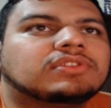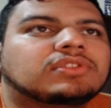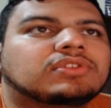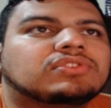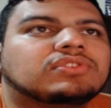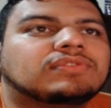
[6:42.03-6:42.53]
So
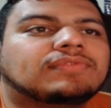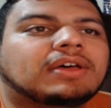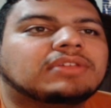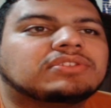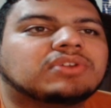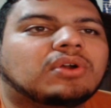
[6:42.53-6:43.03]
those two
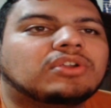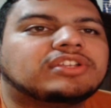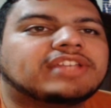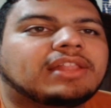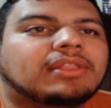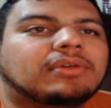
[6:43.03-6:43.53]
files are
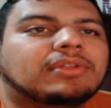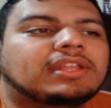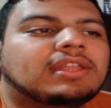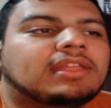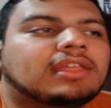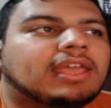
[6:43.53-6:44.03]

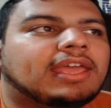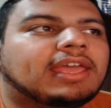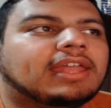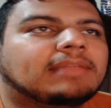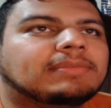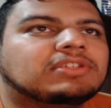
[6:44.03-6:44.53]
downloaded,
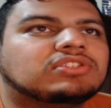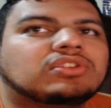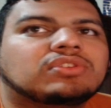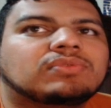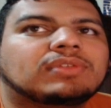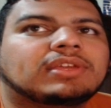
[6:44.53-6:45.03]
and let me show
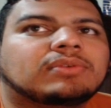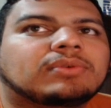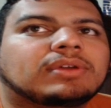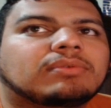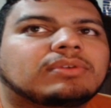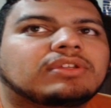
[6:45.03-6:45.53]
you really
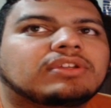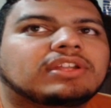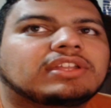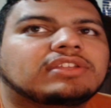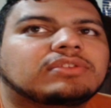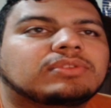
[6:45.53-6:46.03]
quick what you're
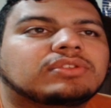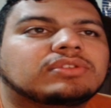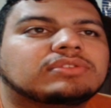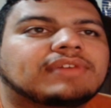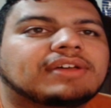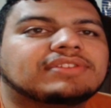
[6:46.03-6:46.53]
going to do with
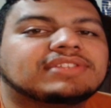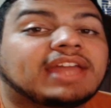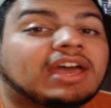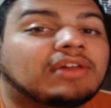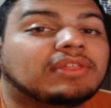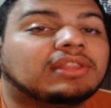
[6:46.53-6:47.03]
those files and how